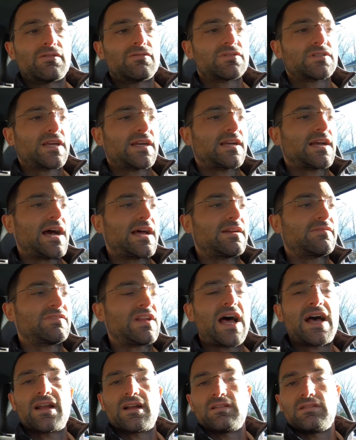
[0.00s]
It was like kind of
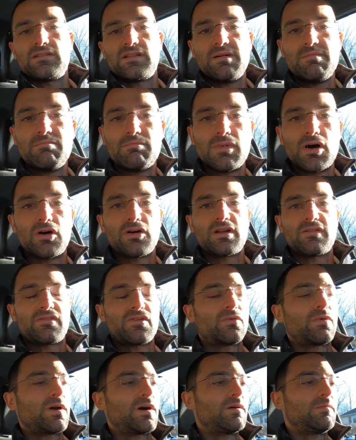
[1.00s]
not in a limp mode, if
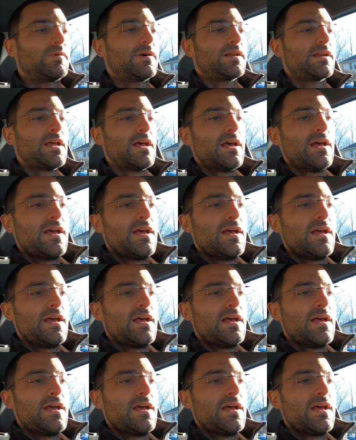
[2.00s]
you will, but